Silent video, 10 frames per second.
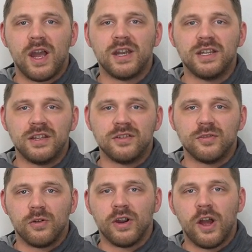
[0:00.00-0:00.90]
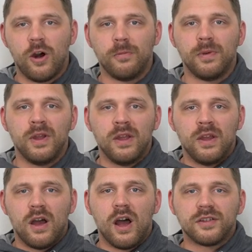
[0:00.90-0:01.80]
I need your help
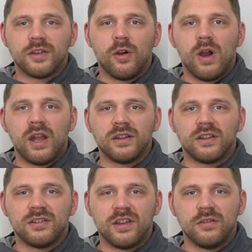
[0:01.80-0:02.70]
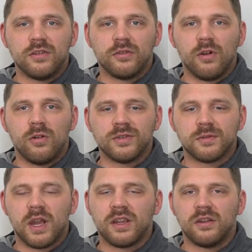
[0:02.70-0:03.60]
to go ahead and continue to grow
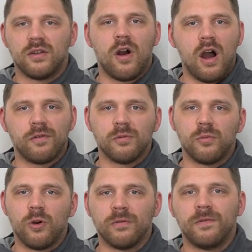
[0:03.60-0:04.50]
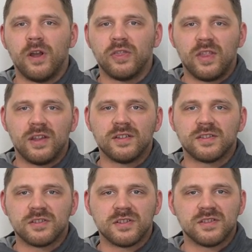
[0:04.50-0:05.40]
so I can offer more fun things
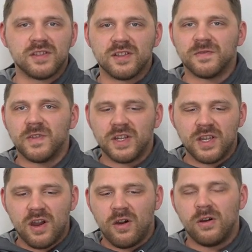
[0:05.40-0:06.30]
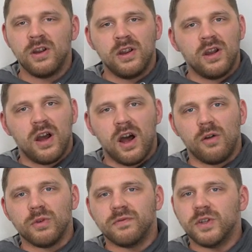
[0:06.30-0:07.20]
such as this video,
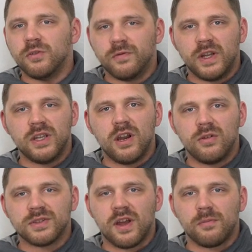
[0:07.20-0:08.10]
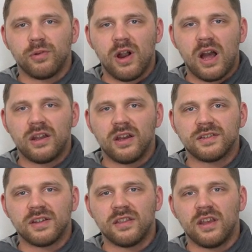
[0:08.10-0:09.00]
review videos on
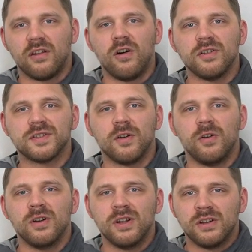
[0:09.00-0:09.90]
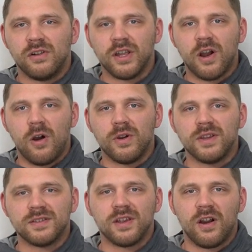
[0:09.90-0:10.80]
products, and then also, like
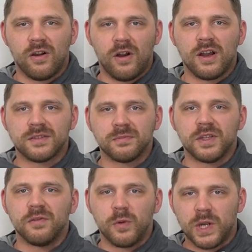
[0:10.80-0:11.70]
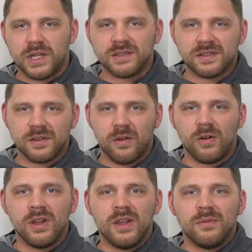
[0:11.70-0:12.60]
always, our awesome giveaways.
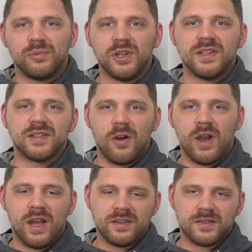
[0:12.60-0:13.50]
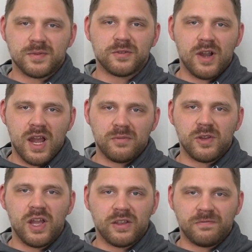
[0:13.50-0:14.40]
So please go ahead, subscribe,
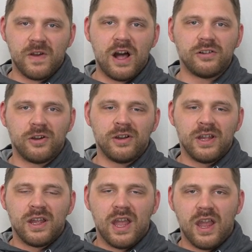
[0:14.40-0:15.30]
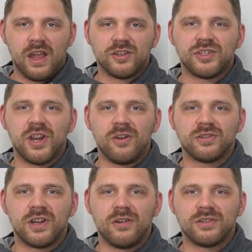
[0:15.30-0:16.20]
like, follow, and share
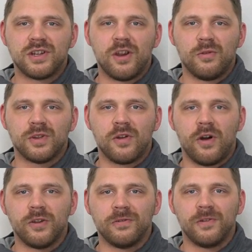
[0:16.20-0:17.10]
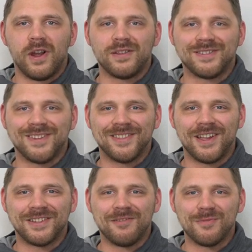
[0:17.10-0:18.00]
with all your friends.
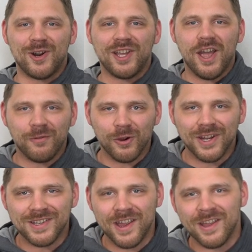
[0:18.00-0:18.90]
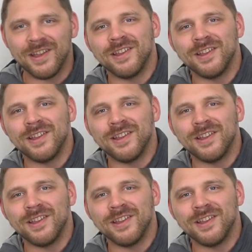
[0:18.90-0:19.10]
Thanks everybody, have a great day.